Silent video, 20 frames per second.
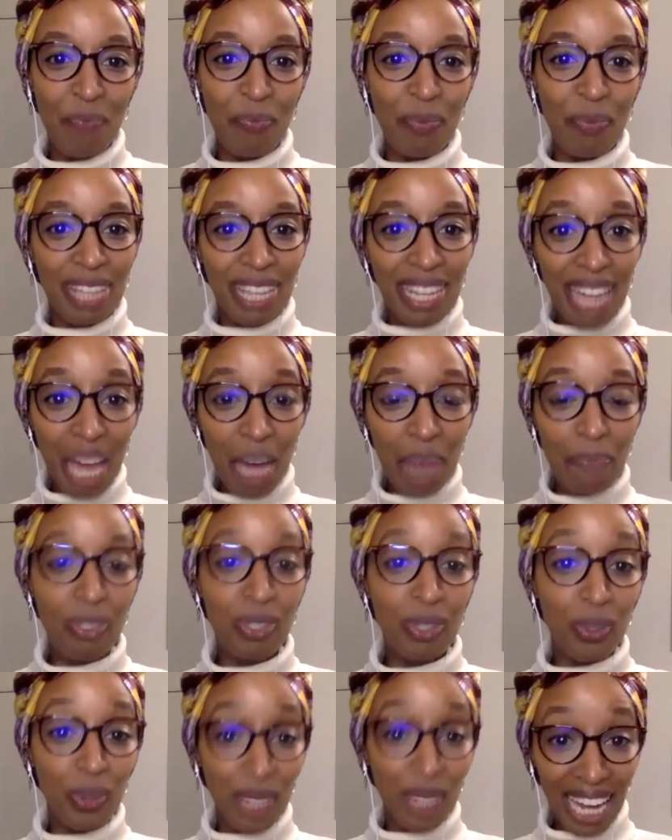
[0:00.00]
But that
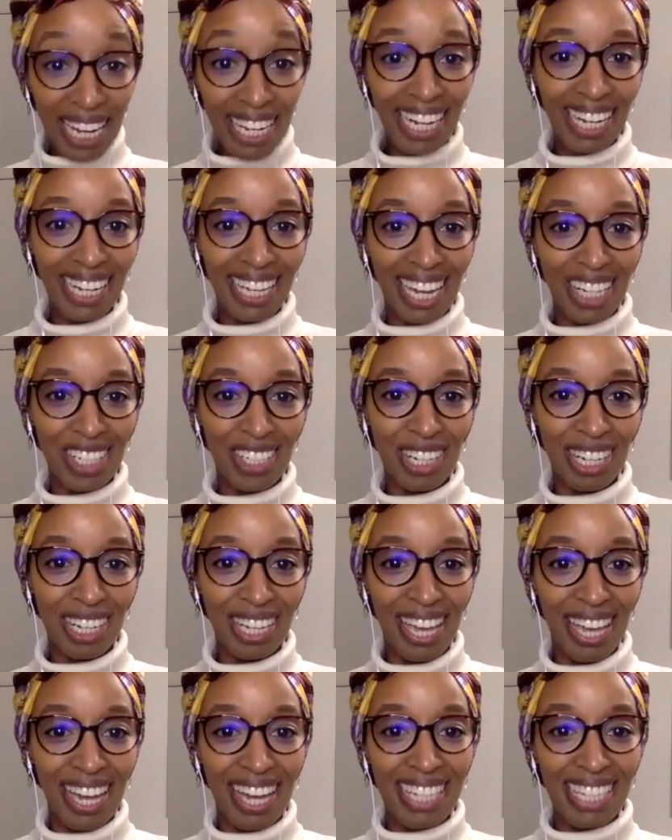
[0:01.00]
happens organically,
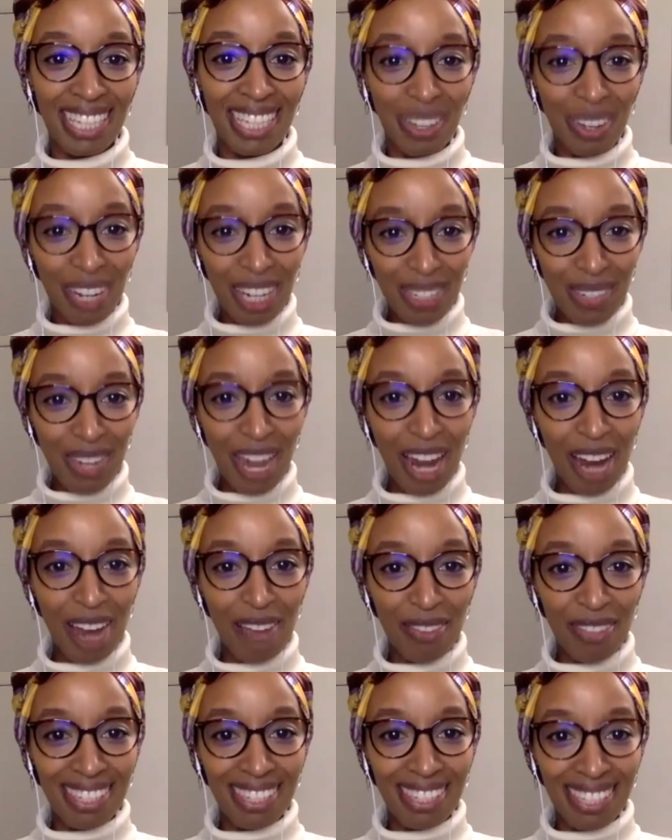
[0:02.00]
actually, as long as you
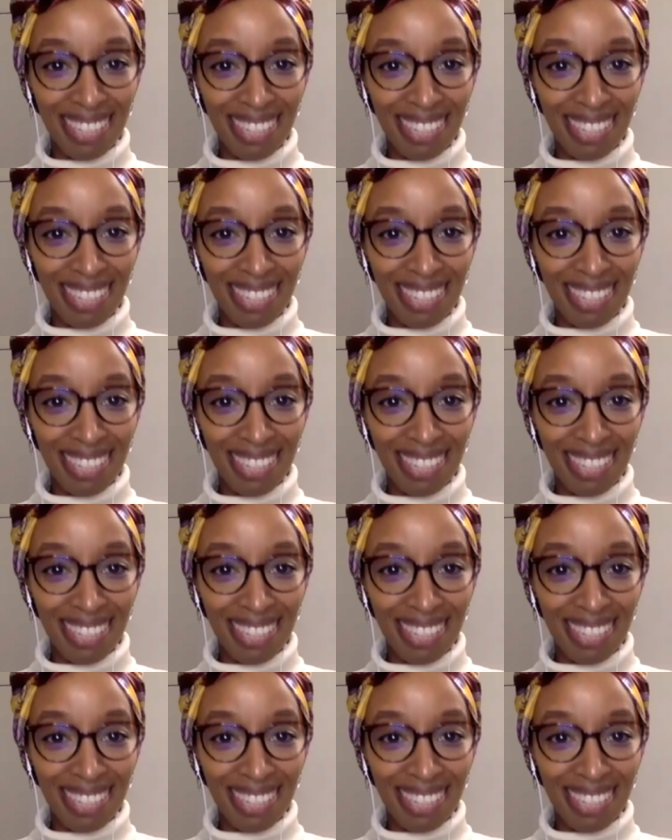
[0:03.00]
have the